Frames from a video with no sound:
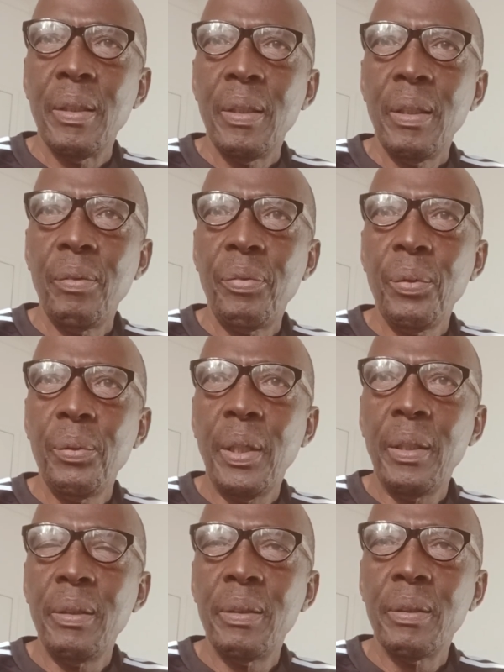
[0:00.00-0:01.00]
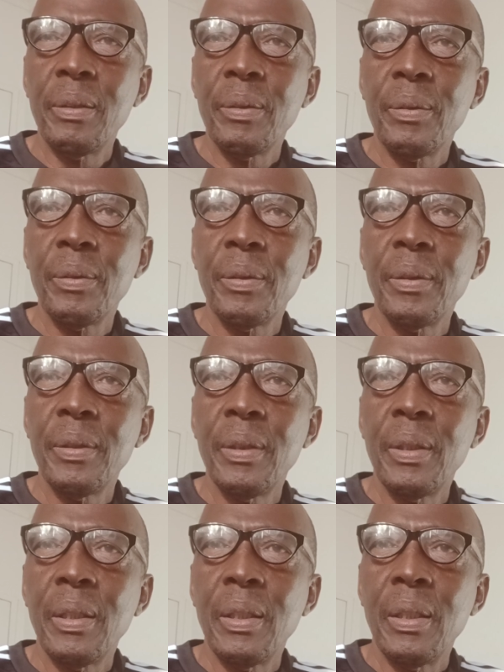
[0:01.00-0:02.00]
a few days.
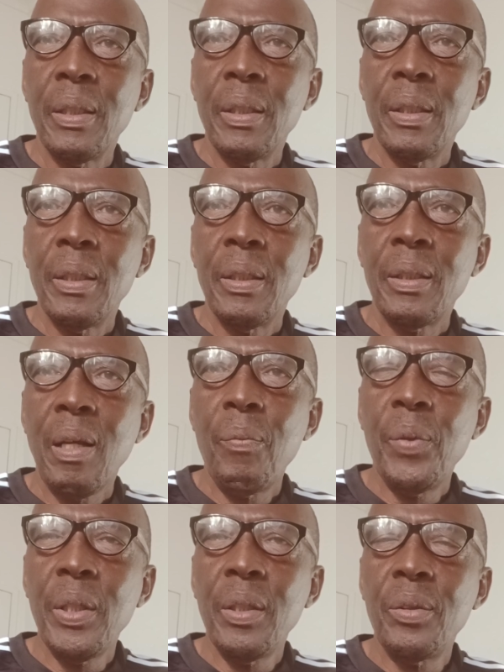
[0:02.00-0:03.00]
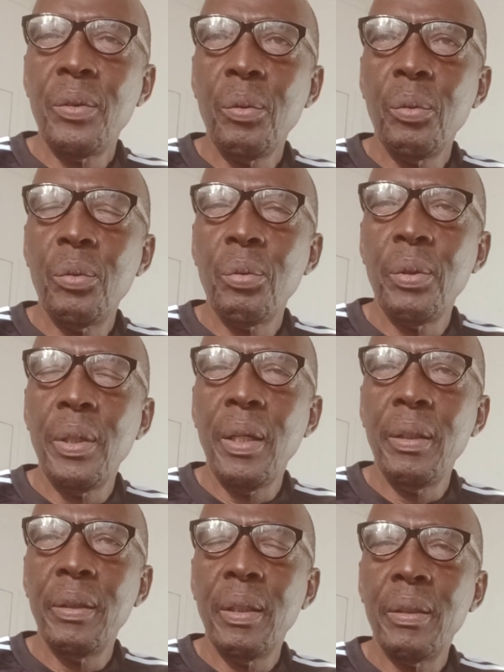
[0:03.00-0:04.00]
Something is news
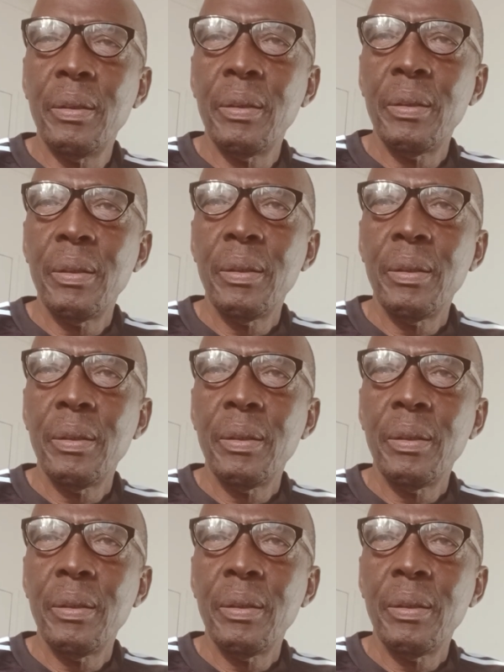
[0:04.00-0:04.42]
today, and,